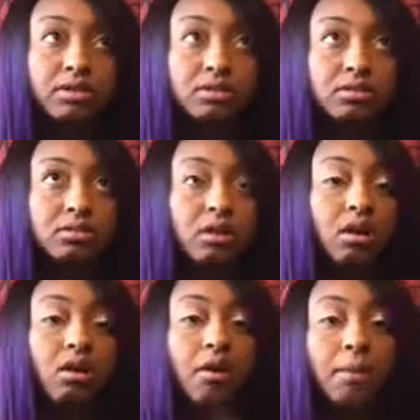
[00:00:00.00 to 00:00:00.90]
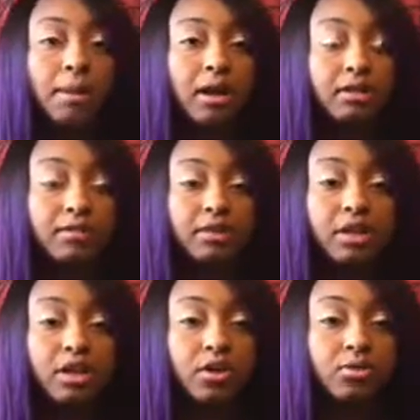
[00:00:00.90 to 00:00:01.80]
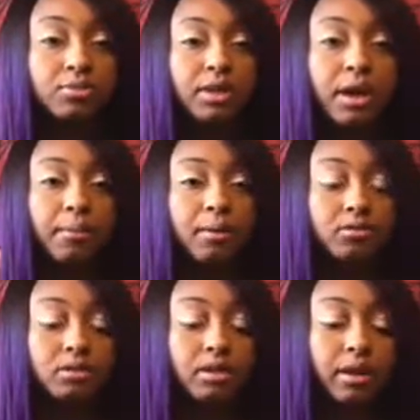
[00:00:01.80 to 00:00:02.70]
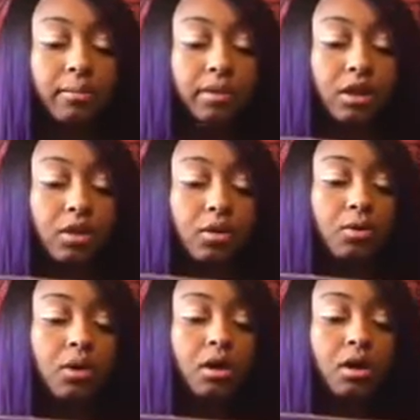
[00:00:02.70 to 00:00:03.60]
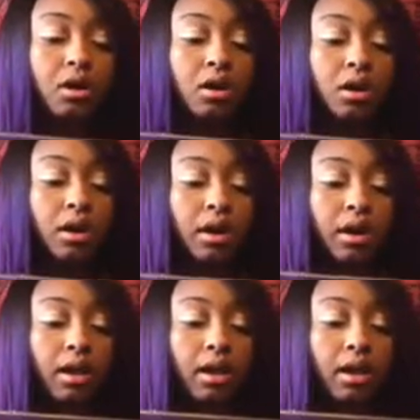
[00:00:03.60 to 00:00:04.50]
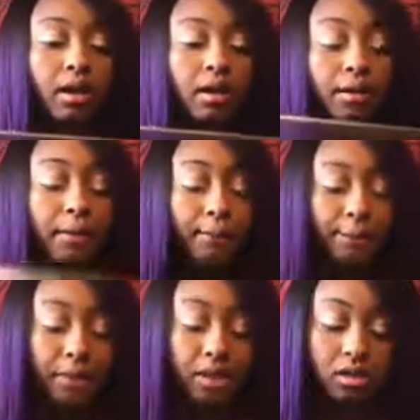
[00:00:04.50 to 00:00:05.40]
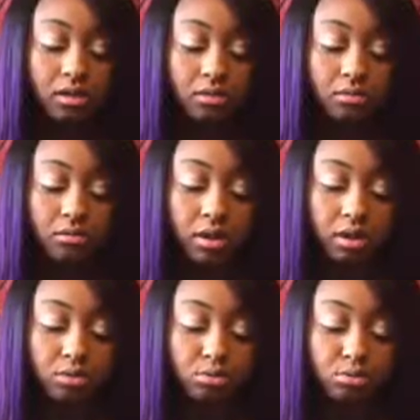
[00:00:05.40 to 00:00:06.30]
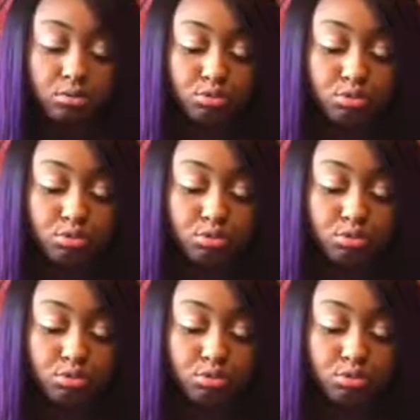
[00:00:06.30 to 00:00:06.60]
is on my other videos, but I'll post it down below. What else?